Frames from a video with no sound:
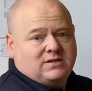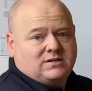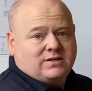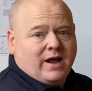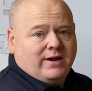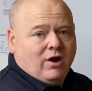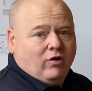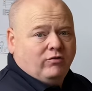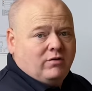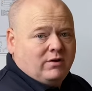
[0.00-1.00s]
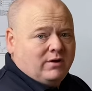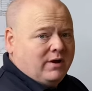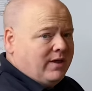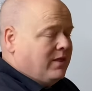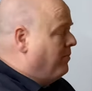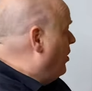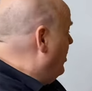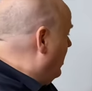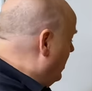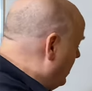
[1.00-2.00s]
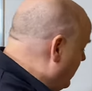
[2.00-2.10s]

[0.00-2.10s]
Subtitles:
side on in the boiler,